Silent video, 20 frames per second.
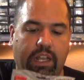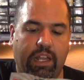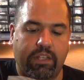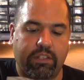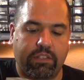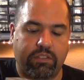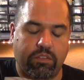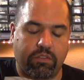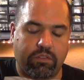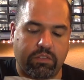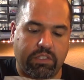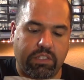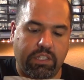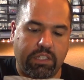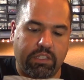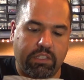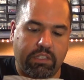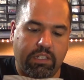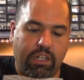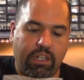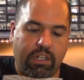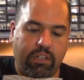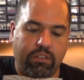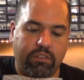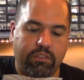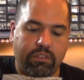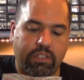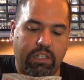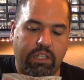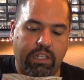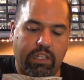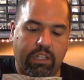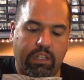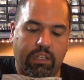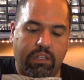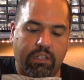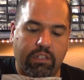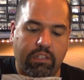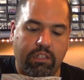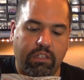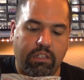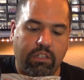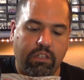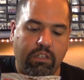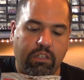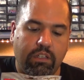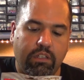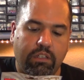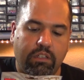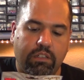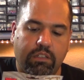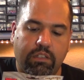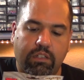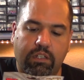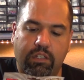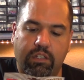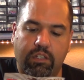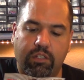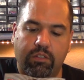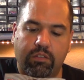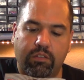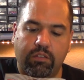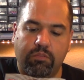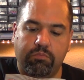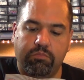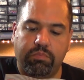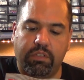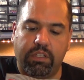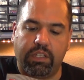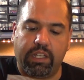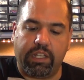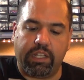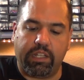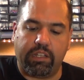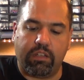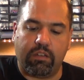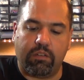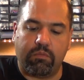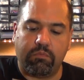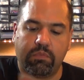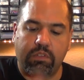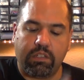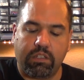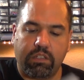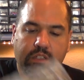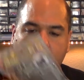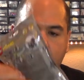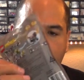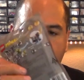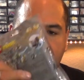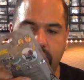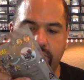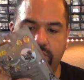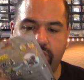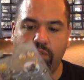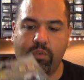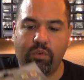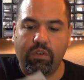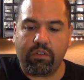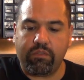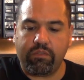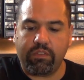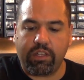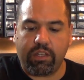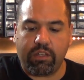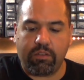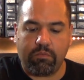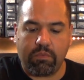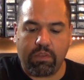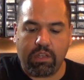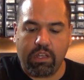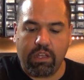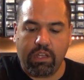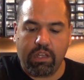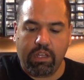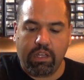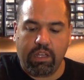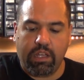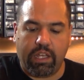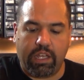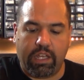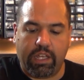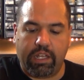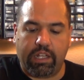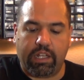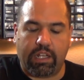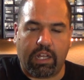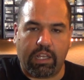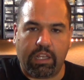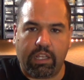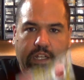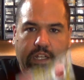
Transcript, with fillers: that has those teeth tiles, and uh, Paladum has four of them. And I